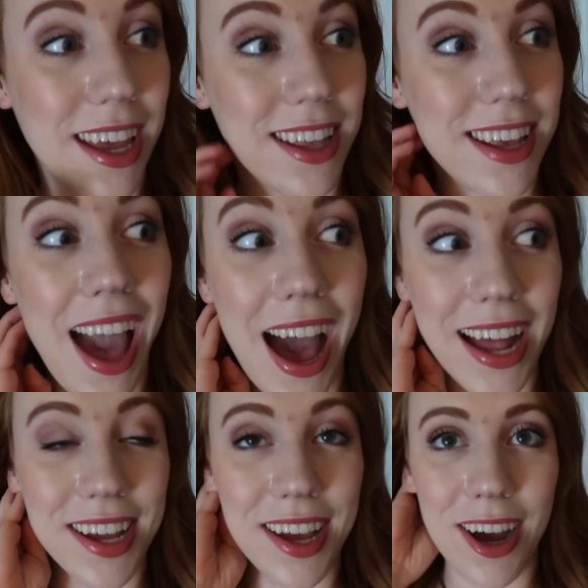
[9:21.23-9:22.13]
and
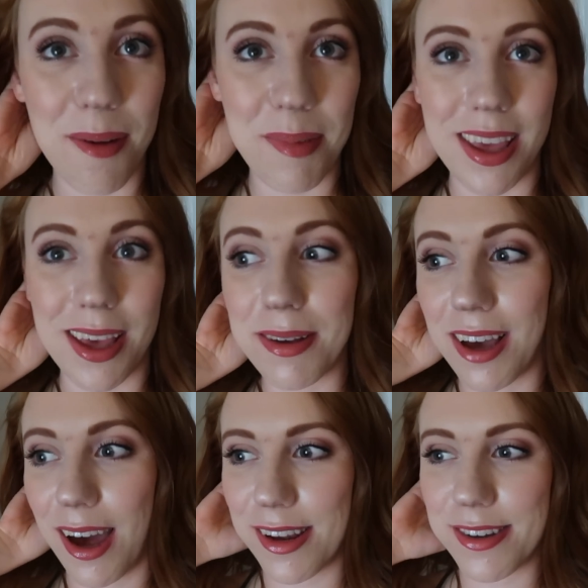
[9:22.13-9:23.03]
Kat. Harmony
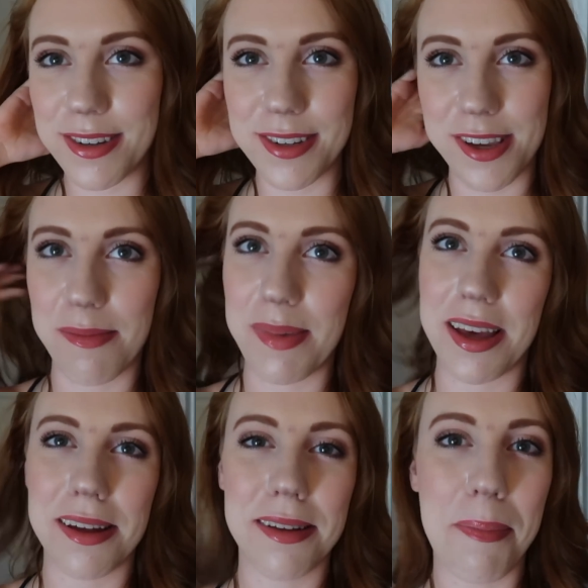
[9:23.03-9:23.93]
got me
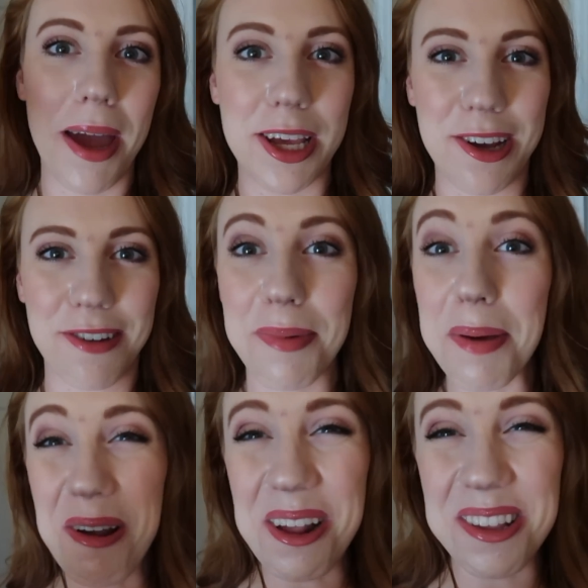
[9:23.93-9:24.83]
a pedicure for
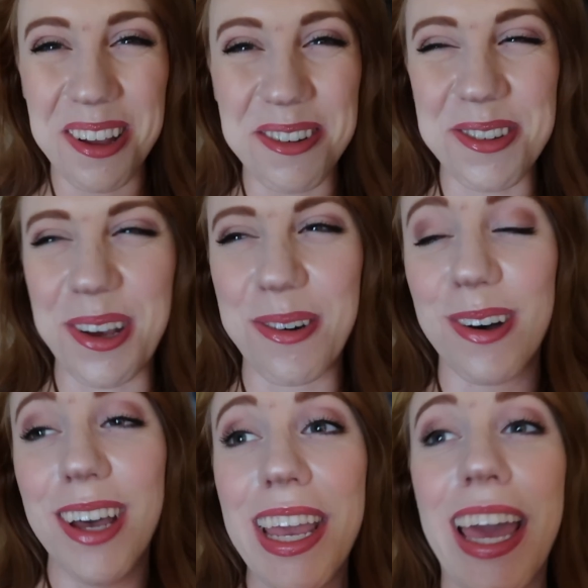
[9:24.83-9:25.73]
my birthday, so that was really
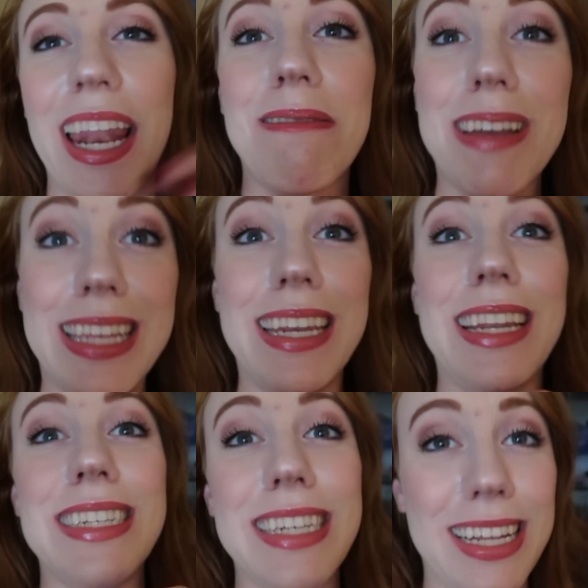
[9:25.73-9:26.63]
cool. And I really
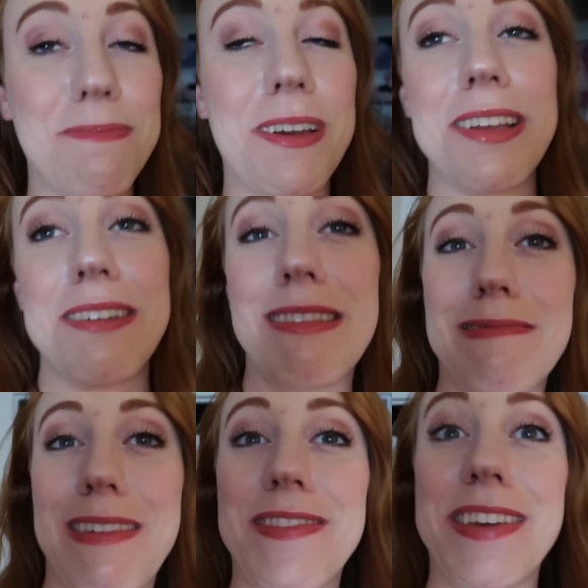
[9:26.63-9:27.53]
needed to get a pedicure
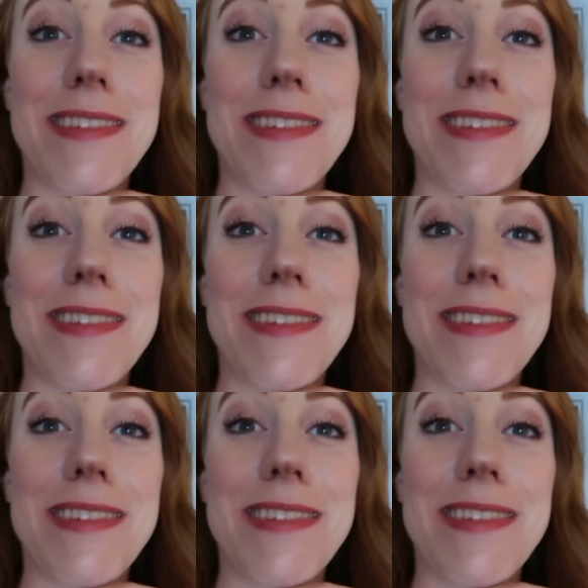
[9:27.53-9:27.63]
because my feet